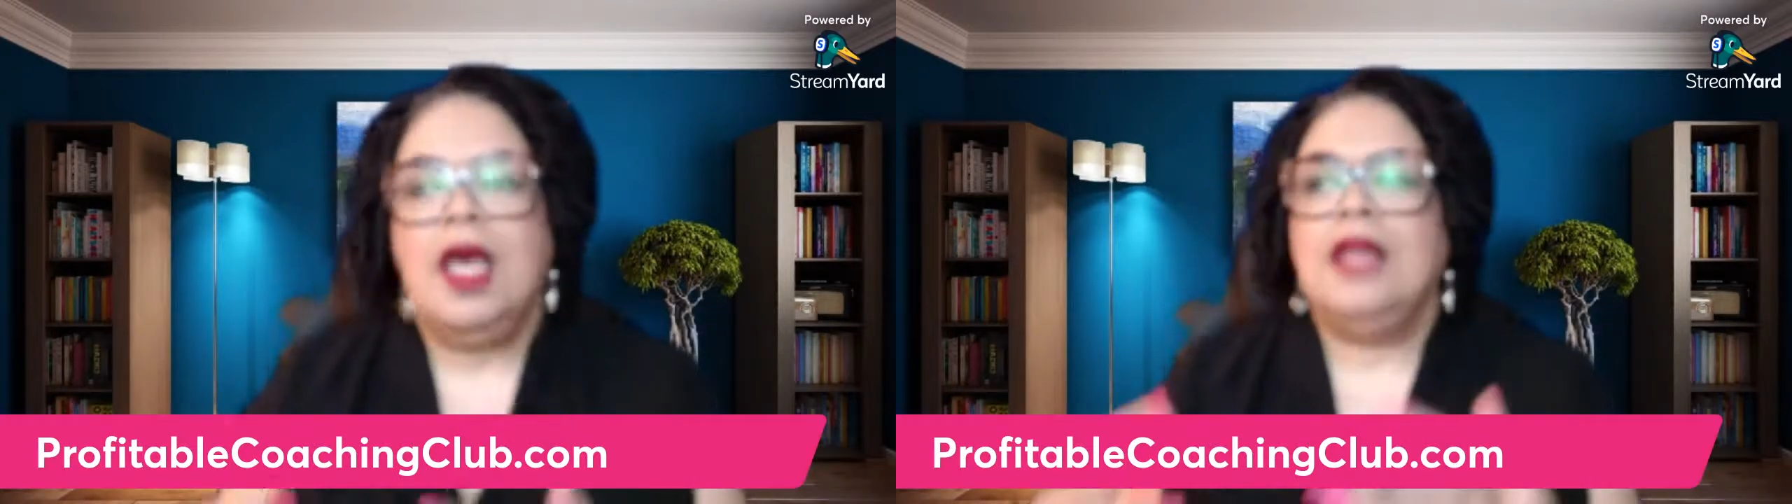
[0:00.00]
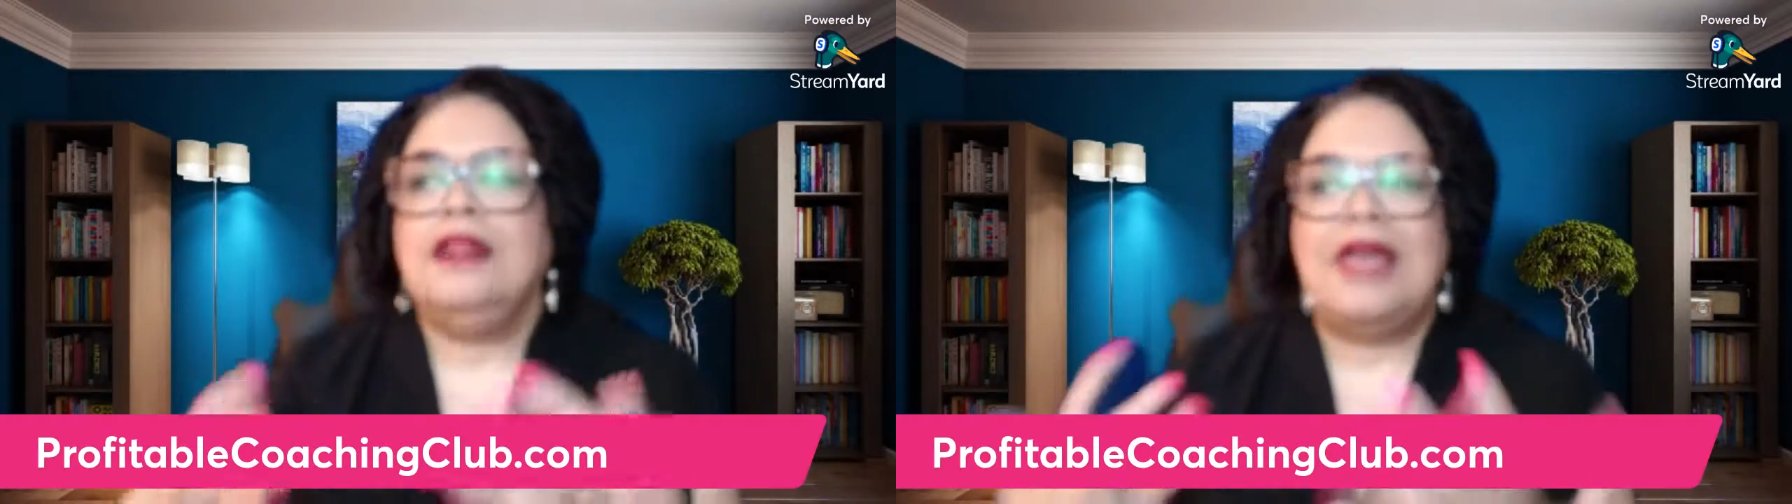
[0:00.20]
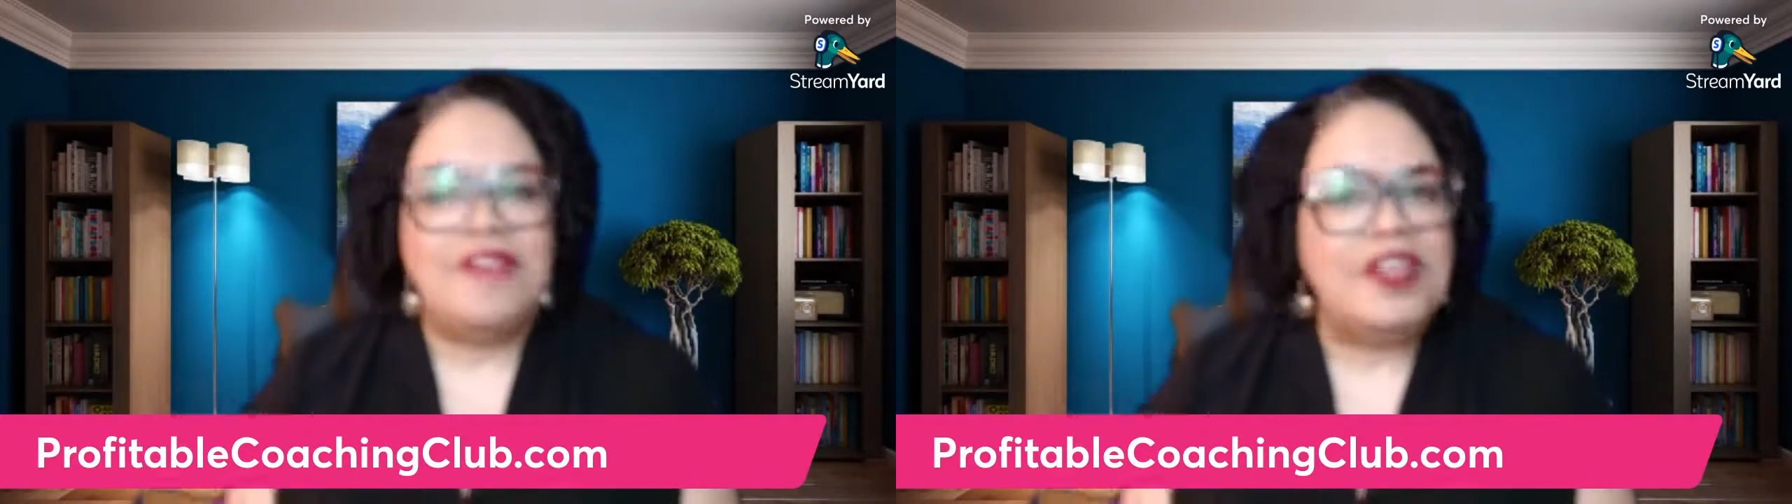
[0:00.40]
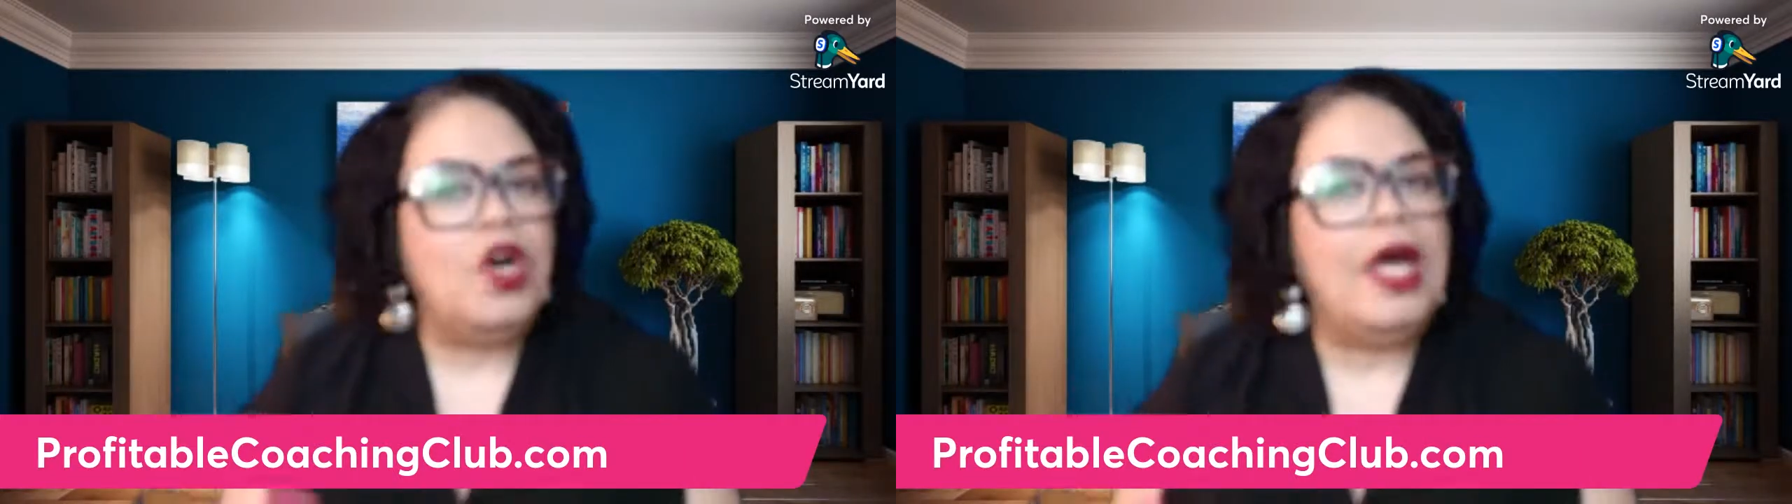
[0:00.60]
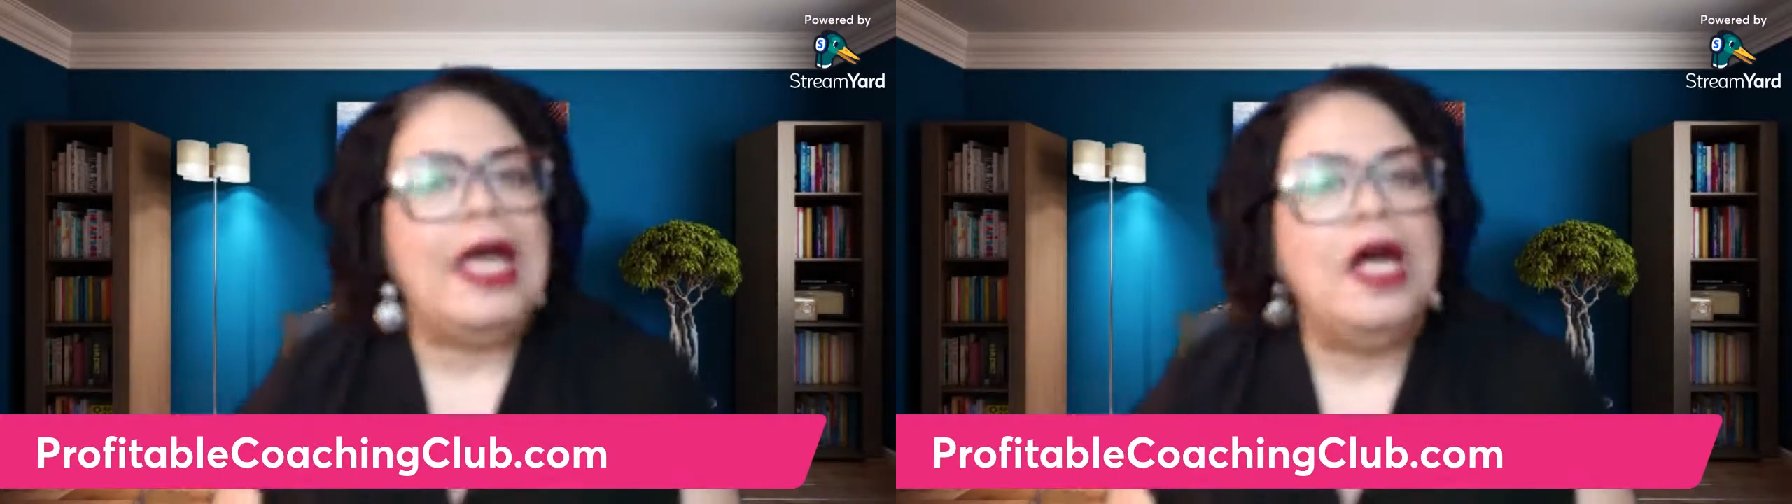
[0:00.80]
They feel
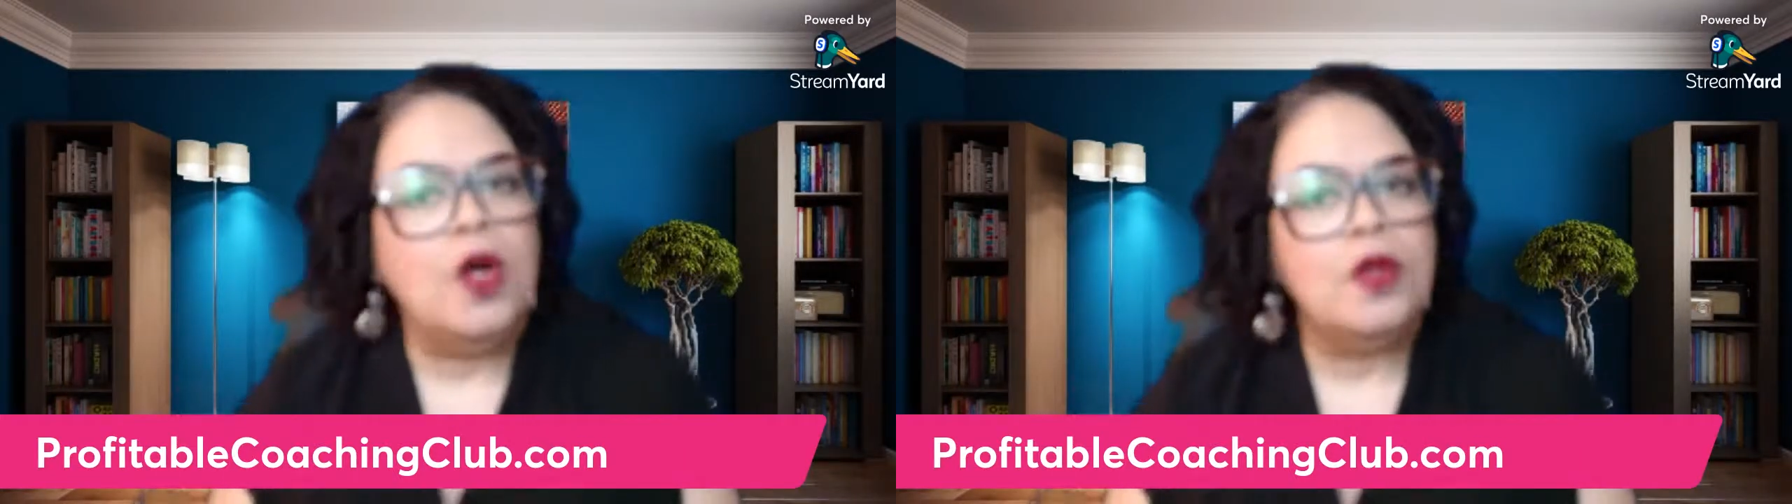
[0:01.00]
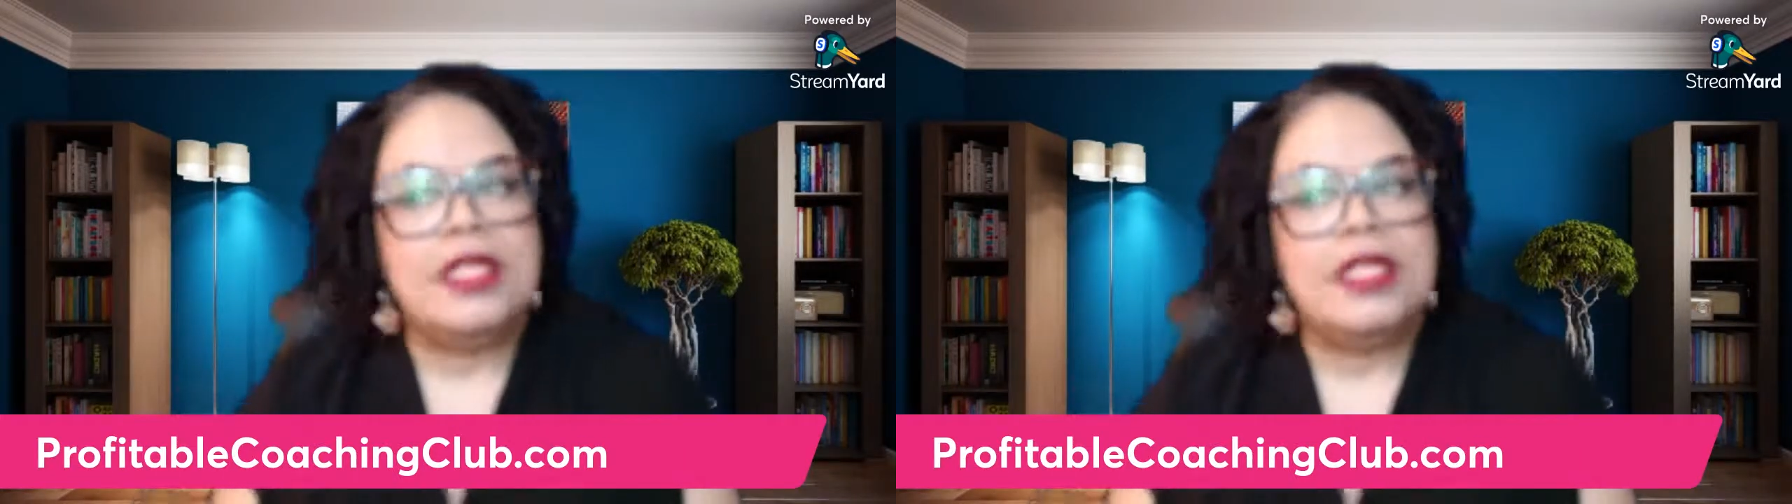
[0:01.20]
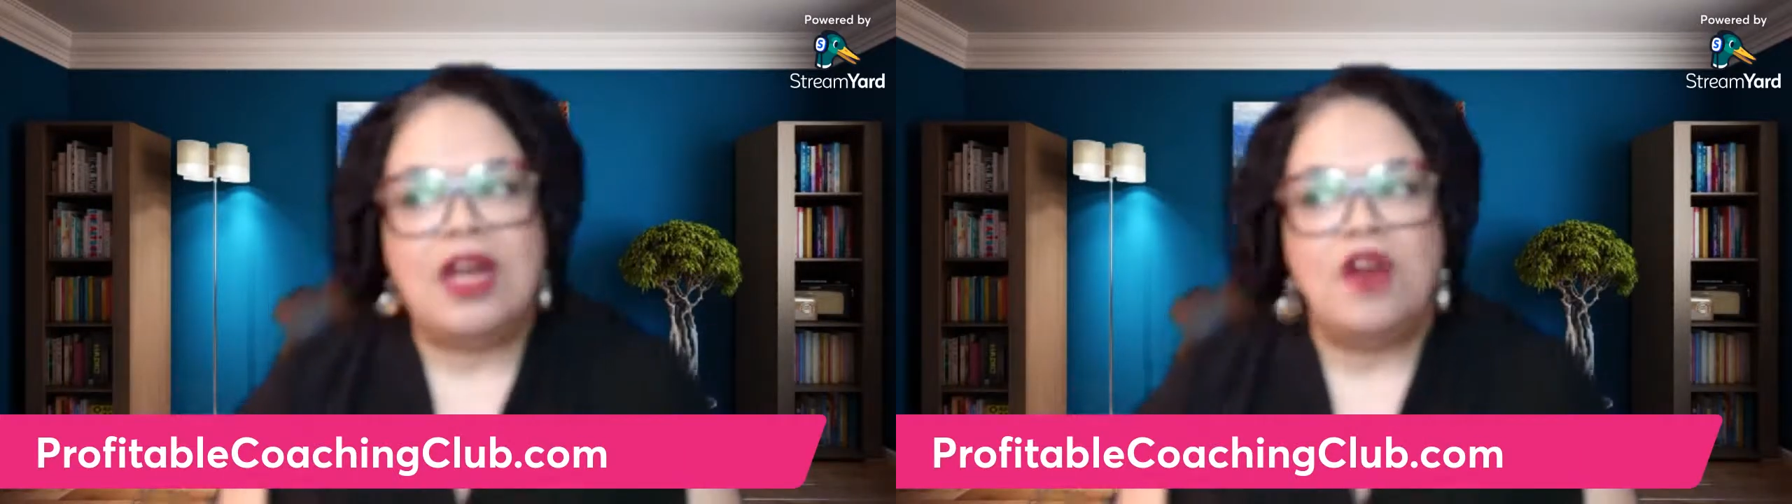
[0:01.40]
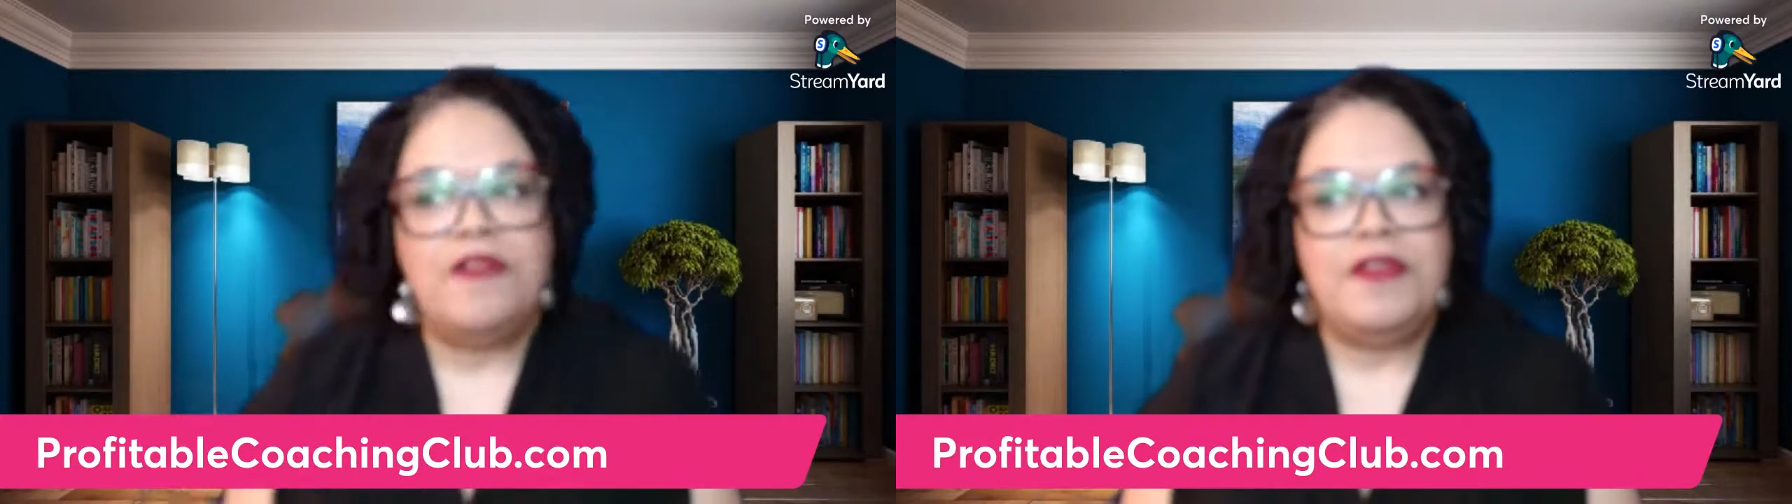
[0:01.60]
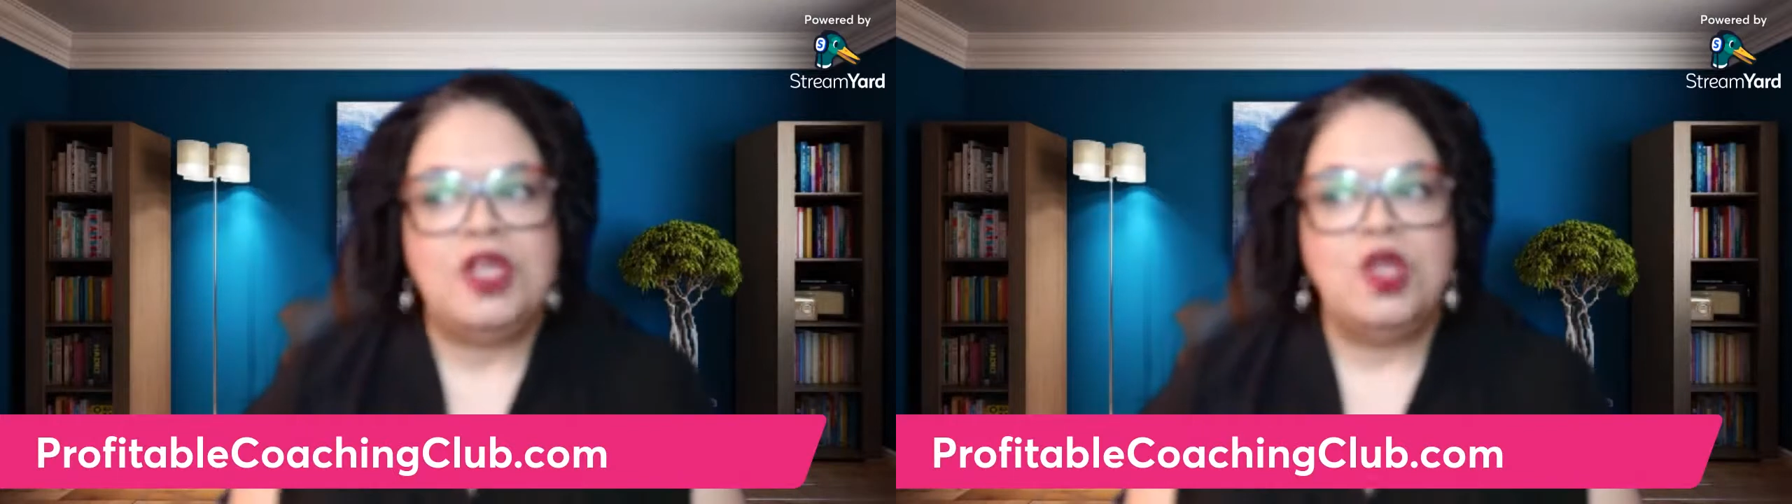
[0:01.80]
held and they don't
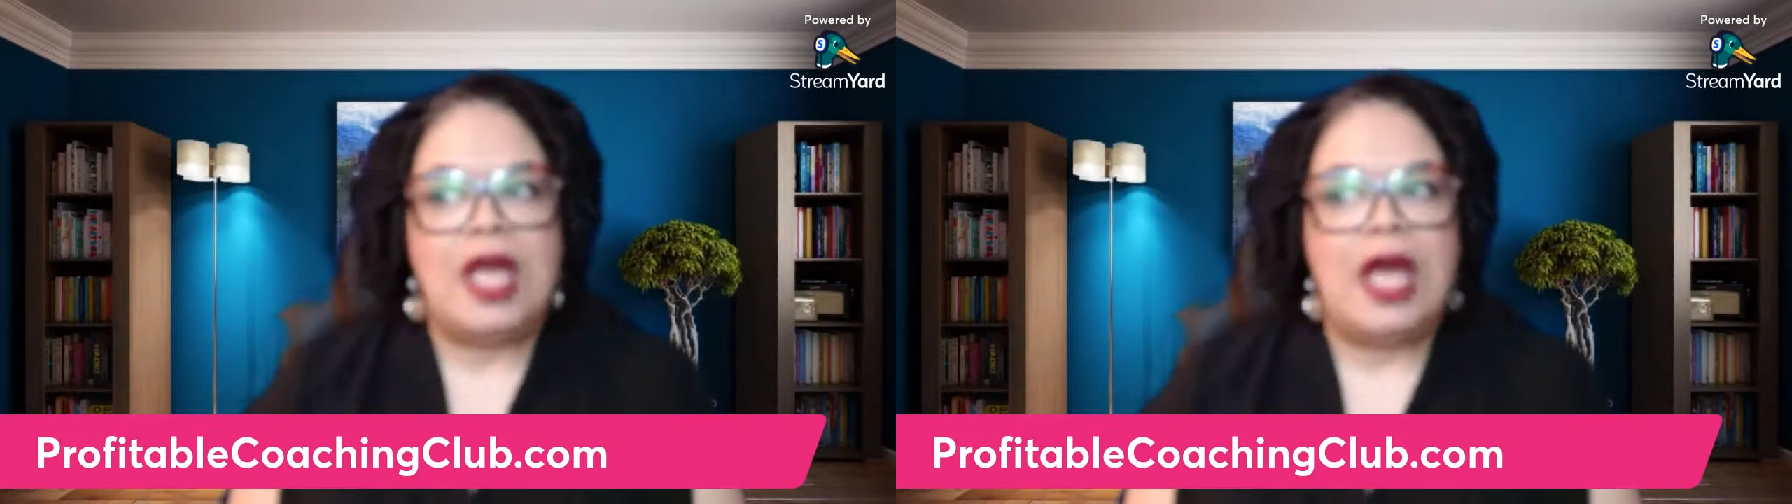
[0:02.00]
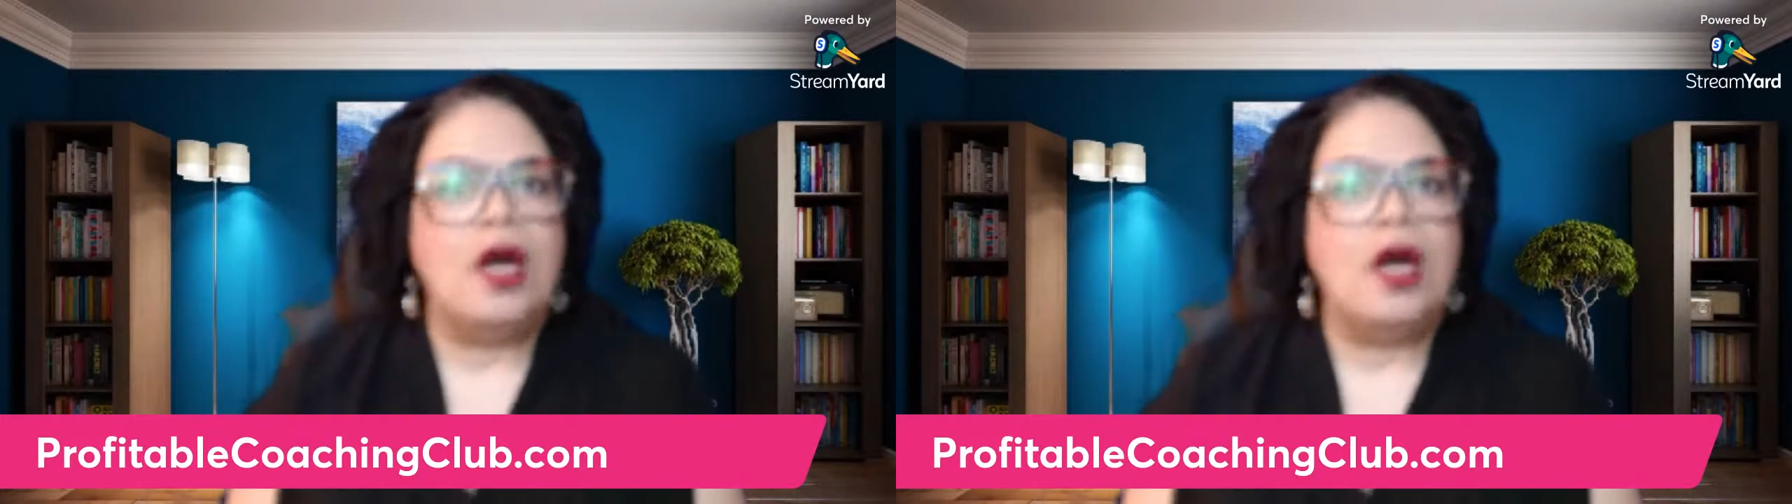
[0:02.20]
feel like,